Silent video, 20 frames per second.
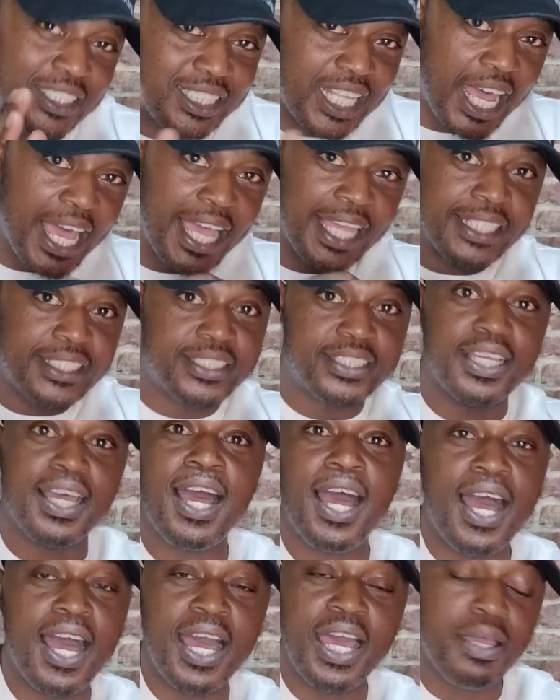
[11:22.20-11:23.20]
the night
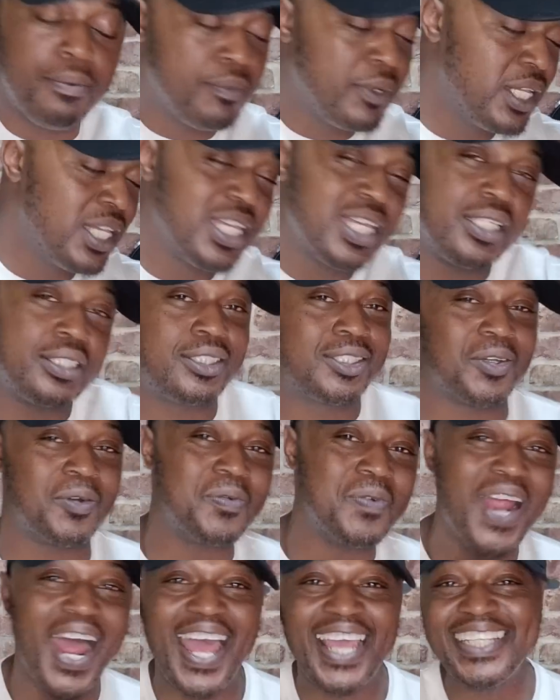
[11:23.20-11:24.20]
time, it's the
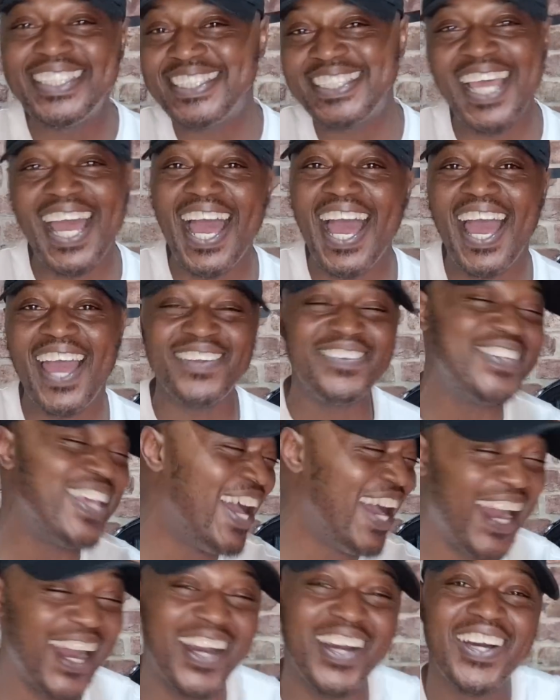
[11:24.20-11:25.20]
right time.
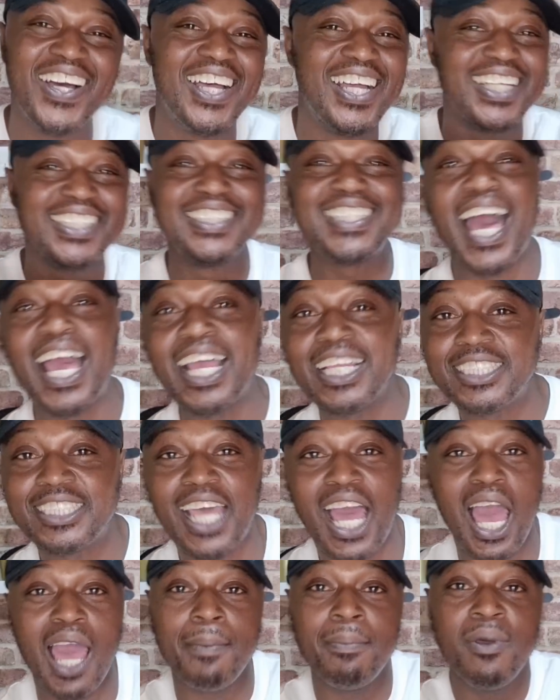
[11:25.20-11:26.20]
Yeah! Night
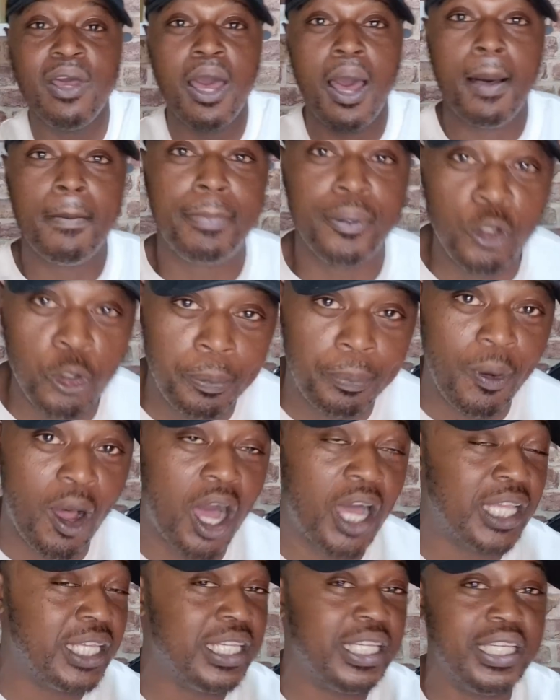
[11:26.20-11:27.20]
time, blue
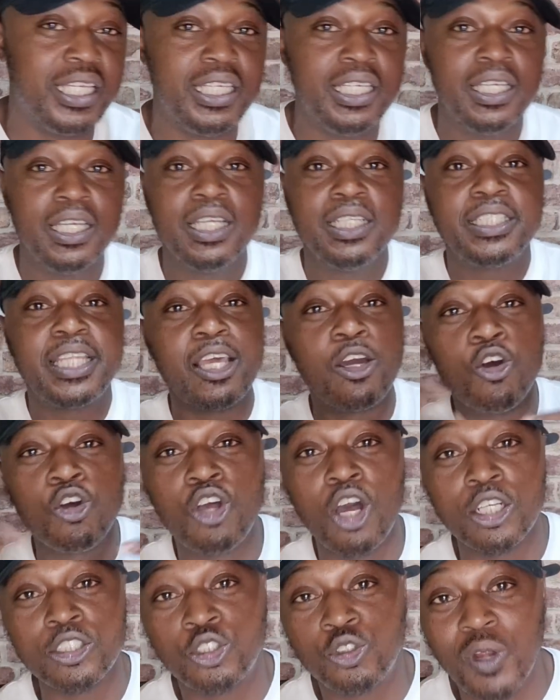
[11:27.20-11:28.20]
party. They all
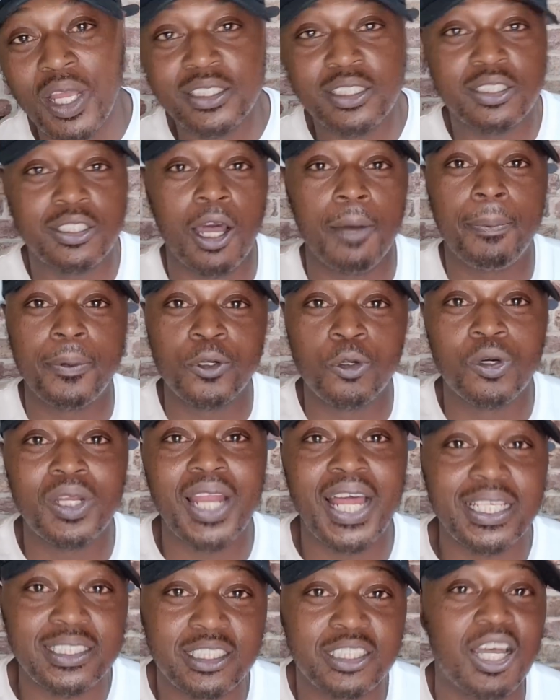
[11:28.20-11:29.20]
got dressed up and all
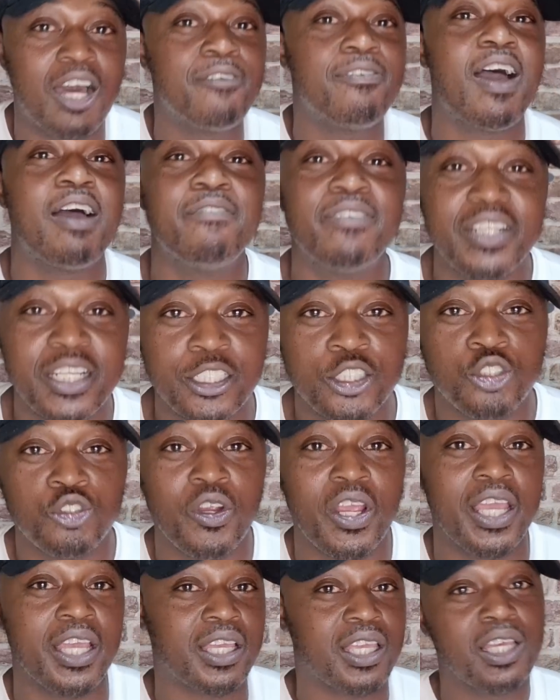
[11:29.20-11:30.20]
that stuff, having a
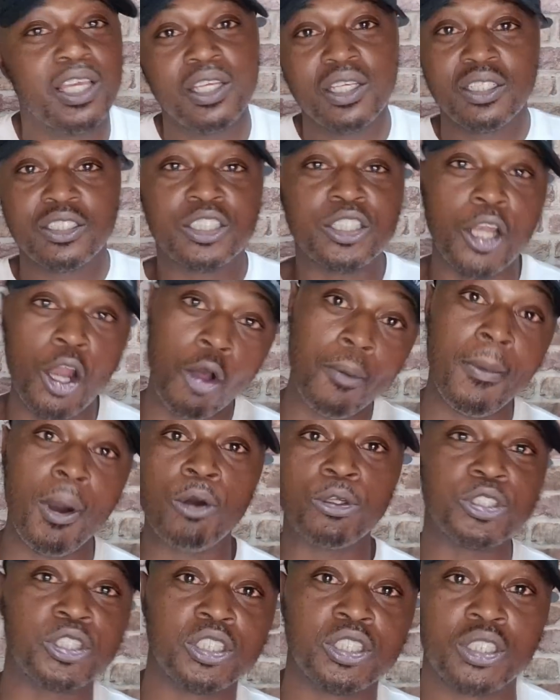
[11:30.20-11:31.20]
drink, slow
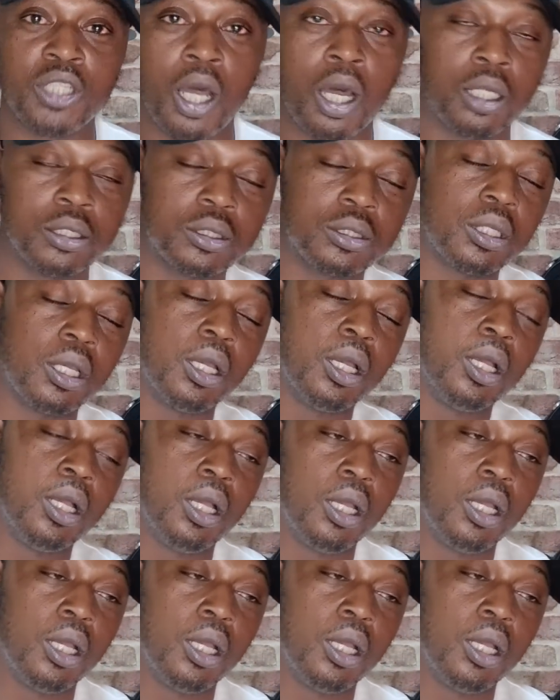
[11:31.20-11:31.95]
motion dance.